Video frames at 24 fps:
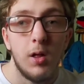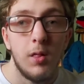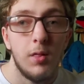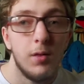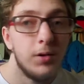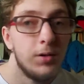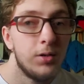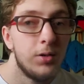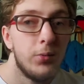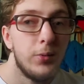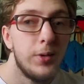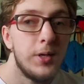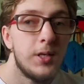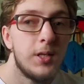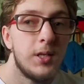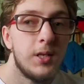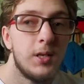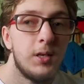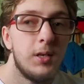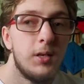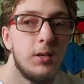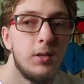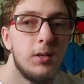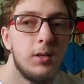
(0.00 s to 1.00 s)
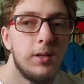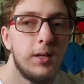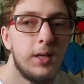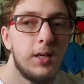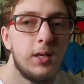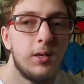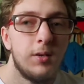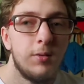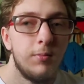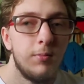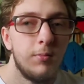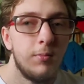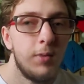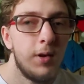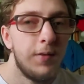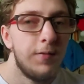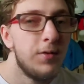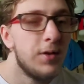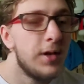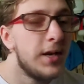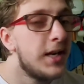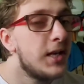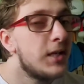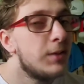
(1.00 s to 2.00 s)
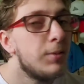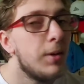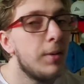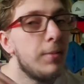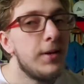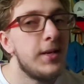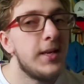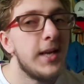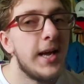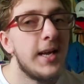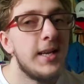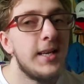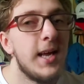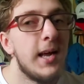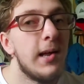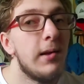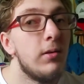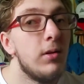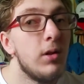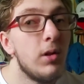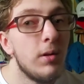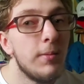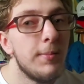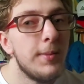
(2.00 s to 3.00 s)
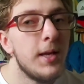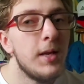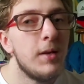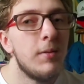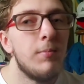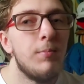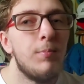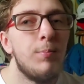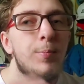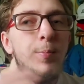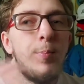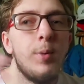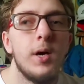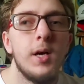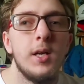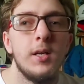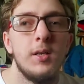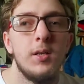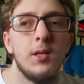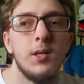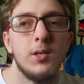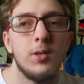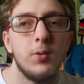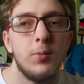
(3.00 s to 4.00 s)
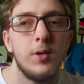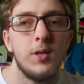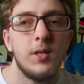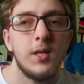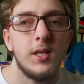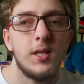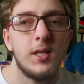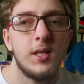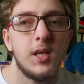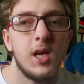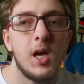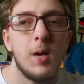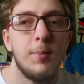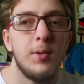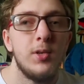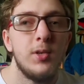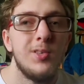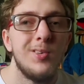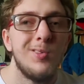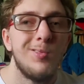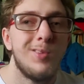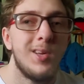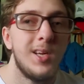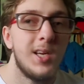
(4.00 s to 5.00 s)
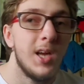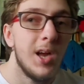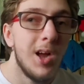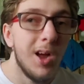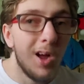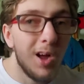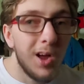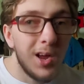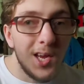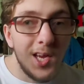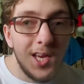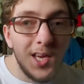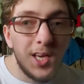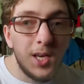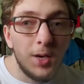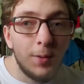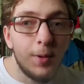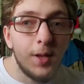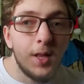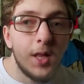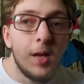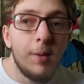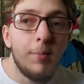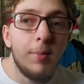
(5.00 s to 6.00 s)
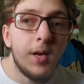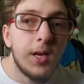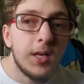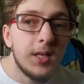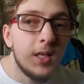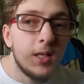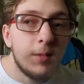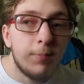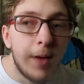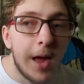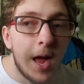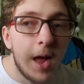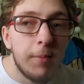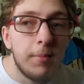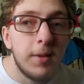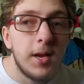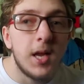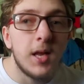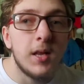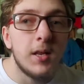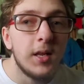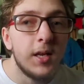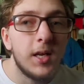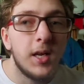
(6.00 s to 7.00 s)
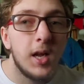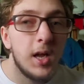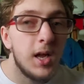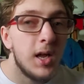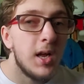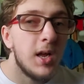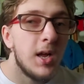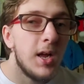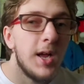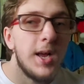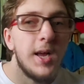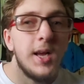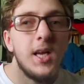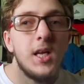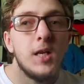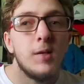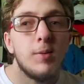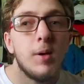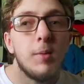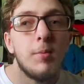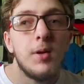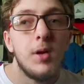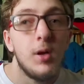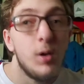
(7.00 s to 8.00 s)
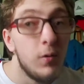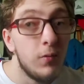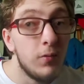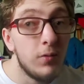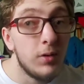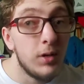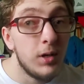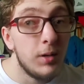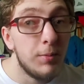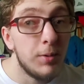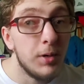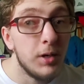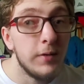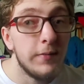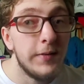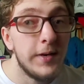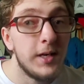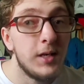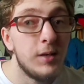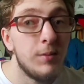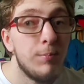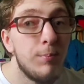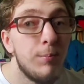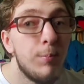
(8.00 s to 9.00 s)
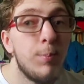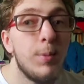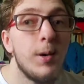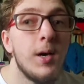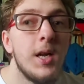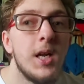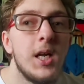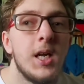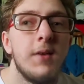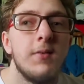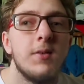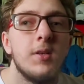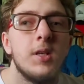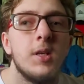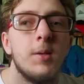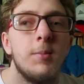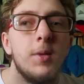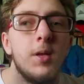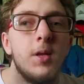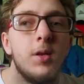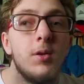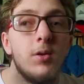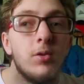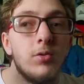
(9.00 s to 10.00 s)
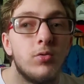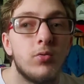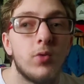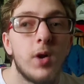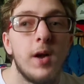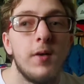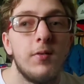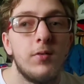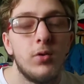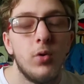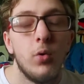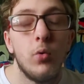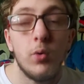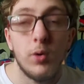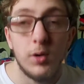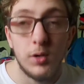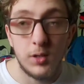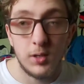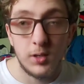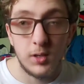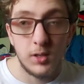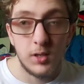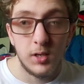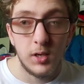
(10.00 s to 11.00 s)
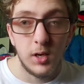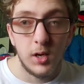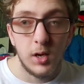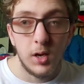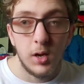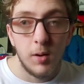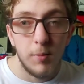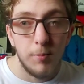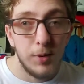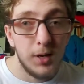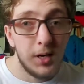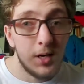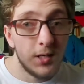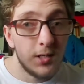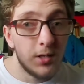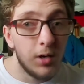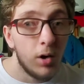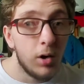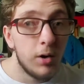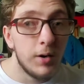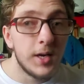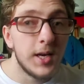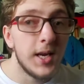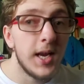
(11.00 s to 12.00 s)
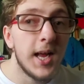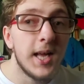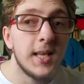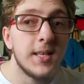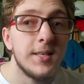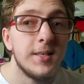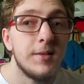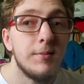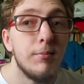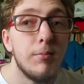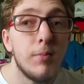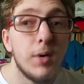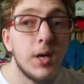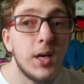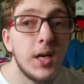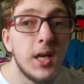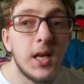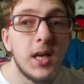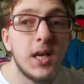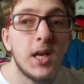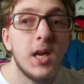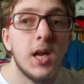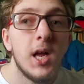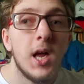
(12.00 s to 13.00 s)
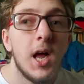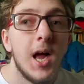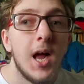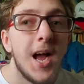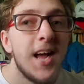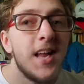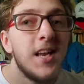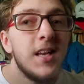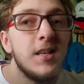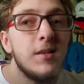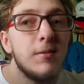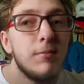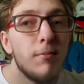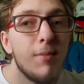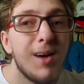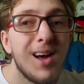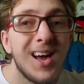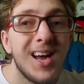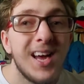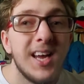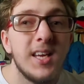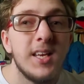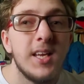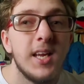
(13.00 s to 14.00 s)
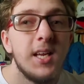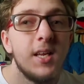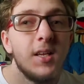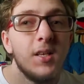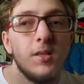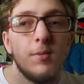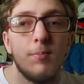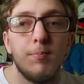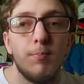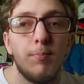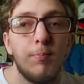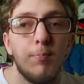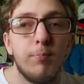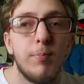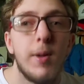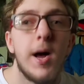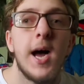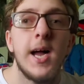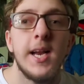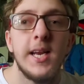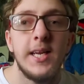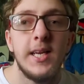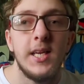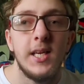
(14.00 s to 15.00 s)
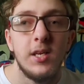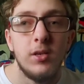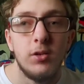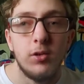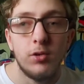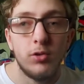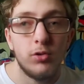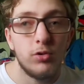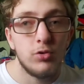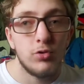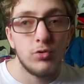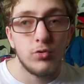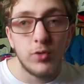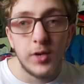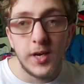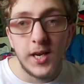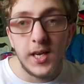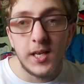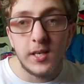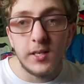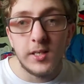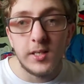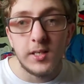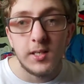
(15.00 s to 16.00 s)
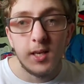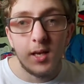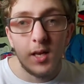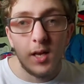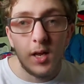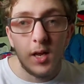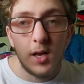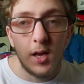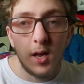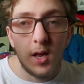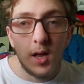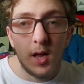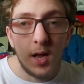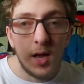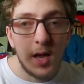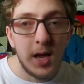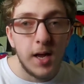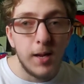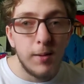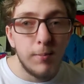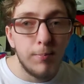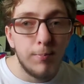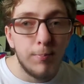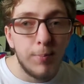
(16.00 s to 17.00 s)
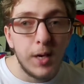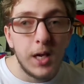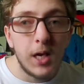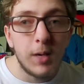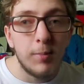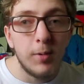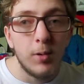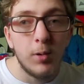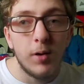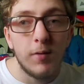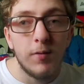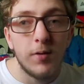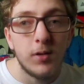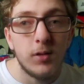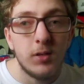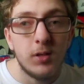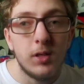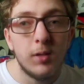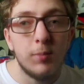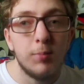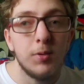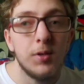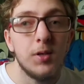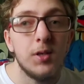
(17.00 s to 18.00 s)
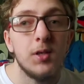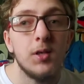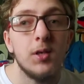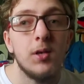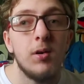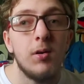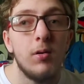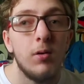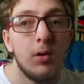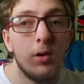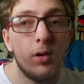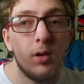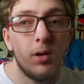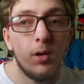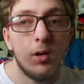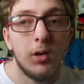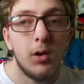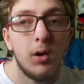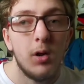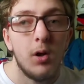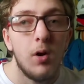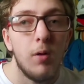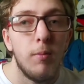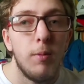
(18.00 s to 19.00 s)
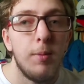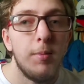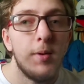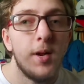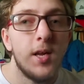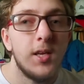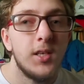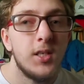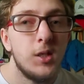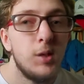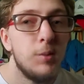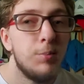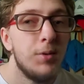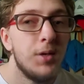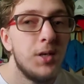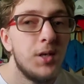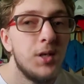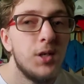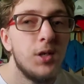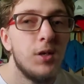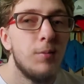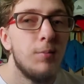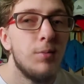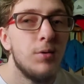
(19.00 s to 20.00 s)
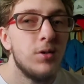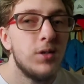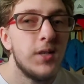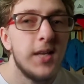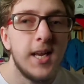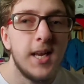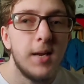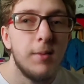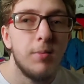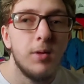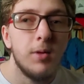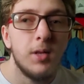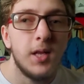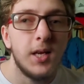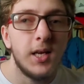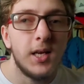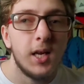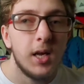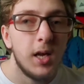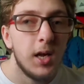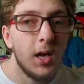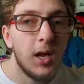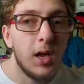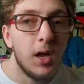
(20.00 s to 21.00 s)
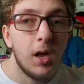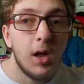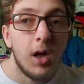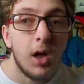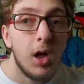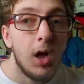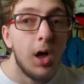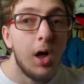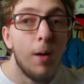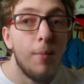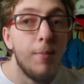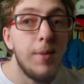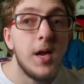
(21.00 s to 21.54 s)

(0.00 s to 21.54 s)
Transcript: there's always the like. I feel like it's probably died down a little bit, but there's always like the common joke, like he can do anything because he's Batman. Like, he's probably overly perfect, but it gives us something to strive towards because all he has is money and his mind and his body. He just trains, and bam, you have a superhero maybe not a superhero per se, but like a